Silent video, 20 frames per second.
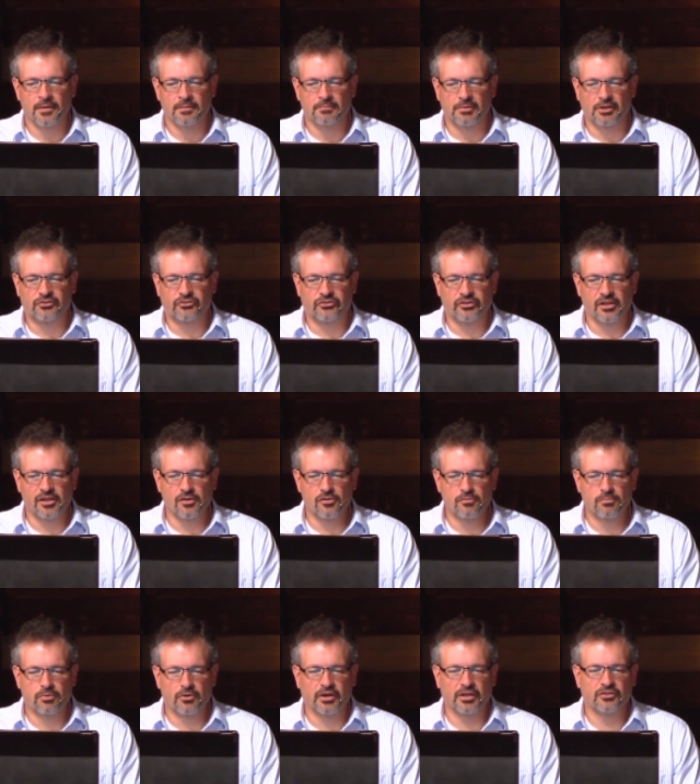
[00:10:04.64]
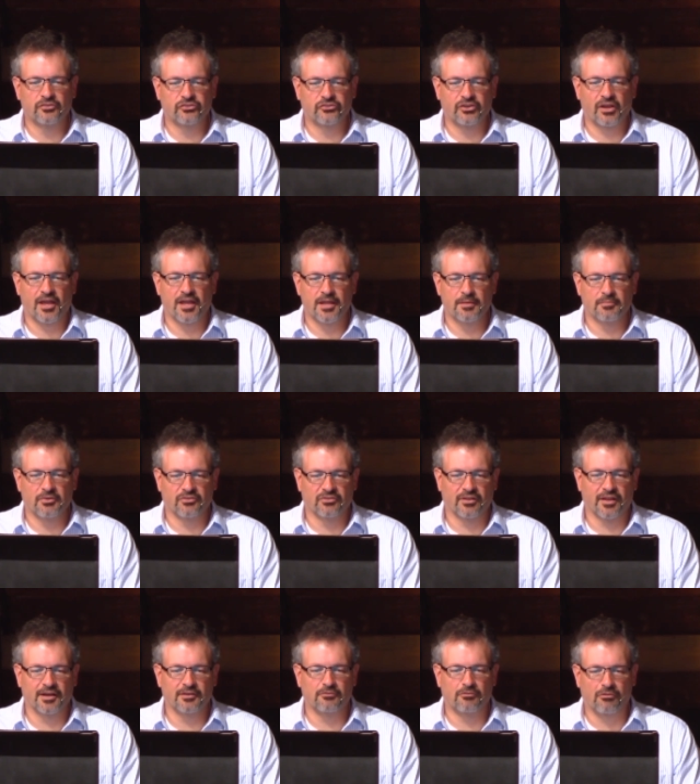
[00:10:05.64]
but she who brings shame is
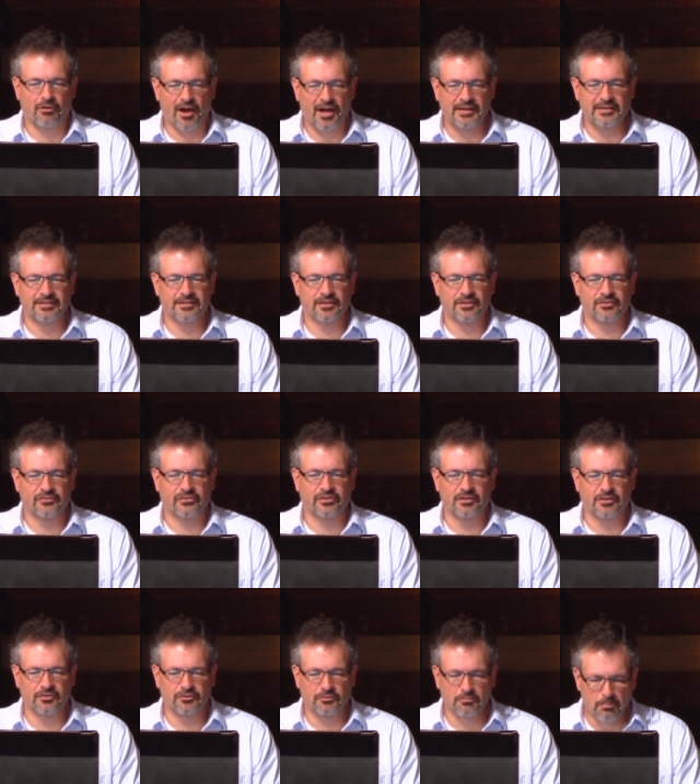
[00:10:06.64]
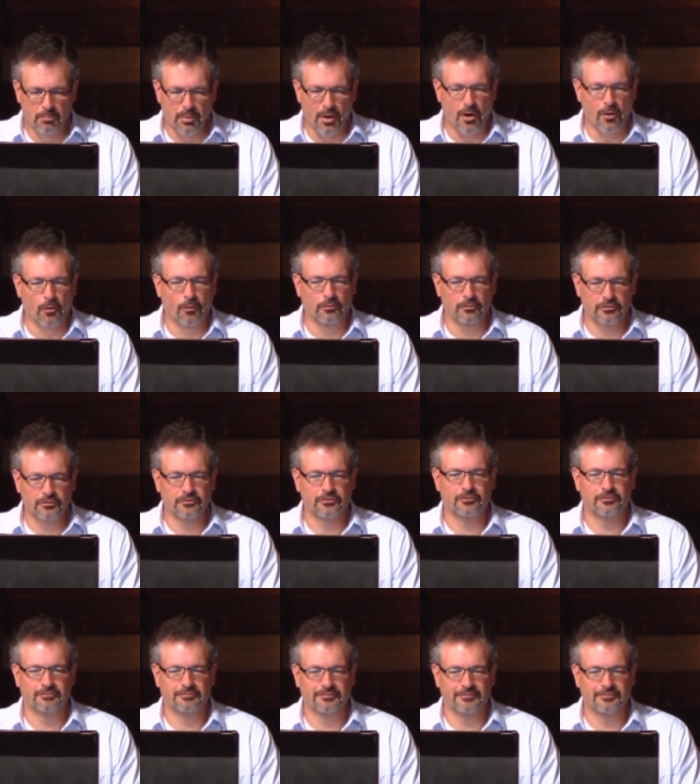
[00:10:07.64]
like rottenness in his bones.